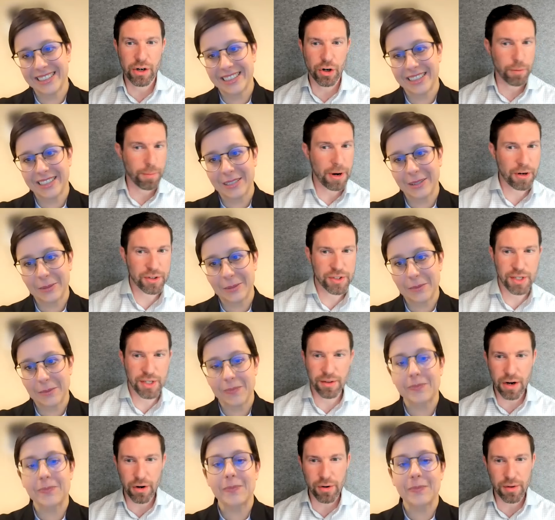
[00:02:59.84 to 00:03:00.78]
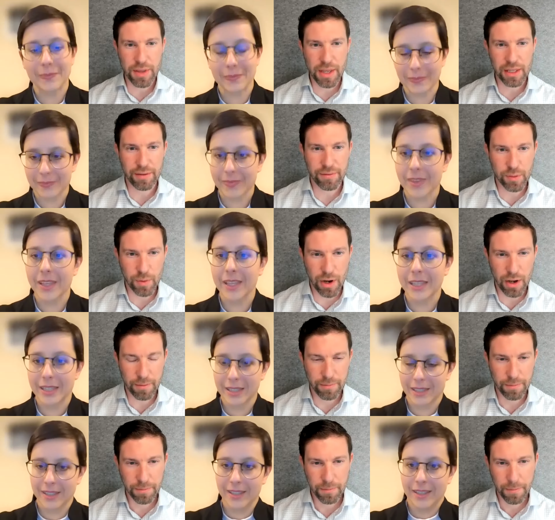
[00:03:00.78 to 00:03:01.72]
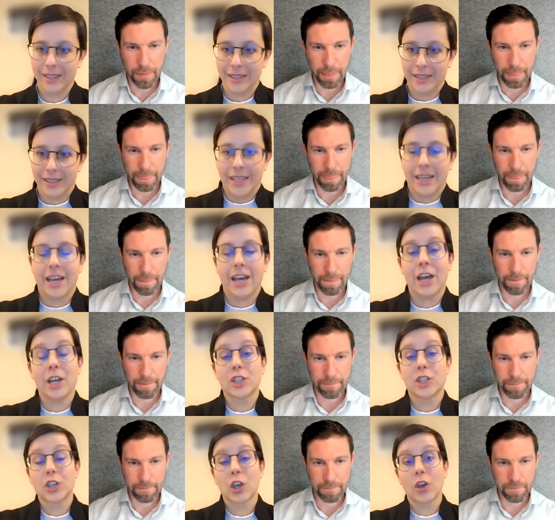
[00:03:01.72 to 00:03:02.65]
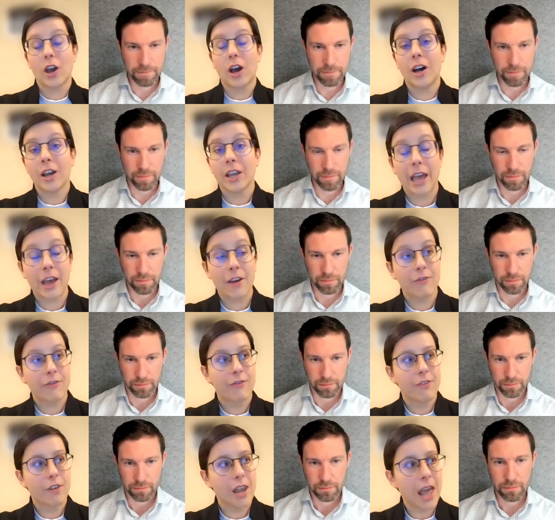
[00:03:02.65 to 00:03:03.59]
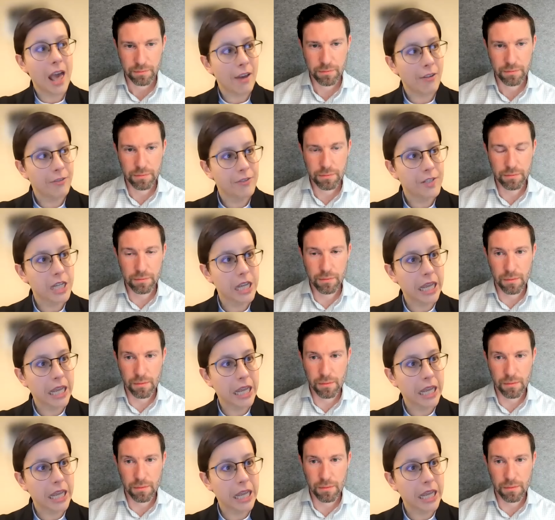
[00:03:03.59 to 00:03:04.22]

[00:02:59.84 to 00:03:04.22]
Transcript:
Speaker 1: and are your parents still there or did they leave as well?
Speaker 2: So I have left